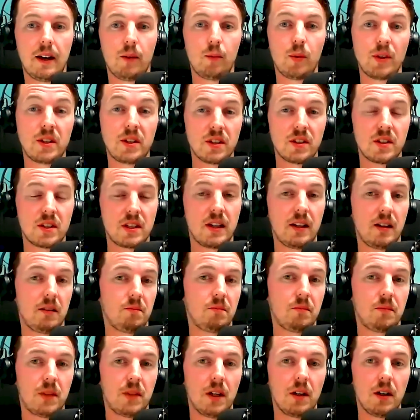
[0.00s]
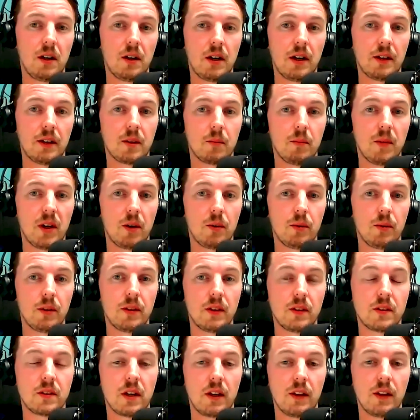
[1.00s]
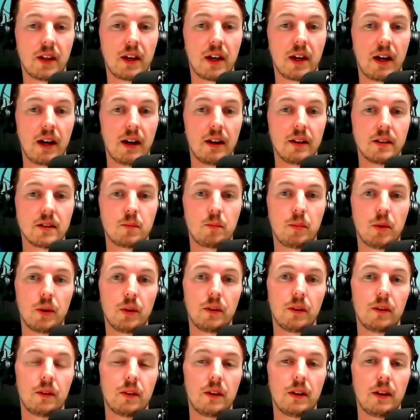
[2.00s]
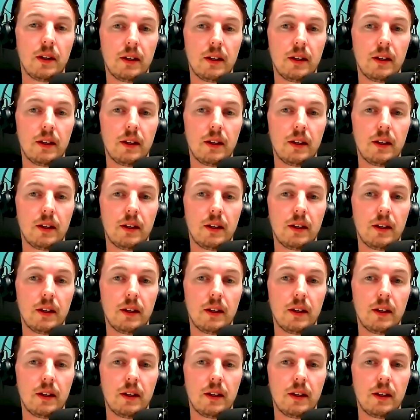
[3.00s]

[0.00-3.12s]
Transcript: which is still, at the moment it's on the cards, but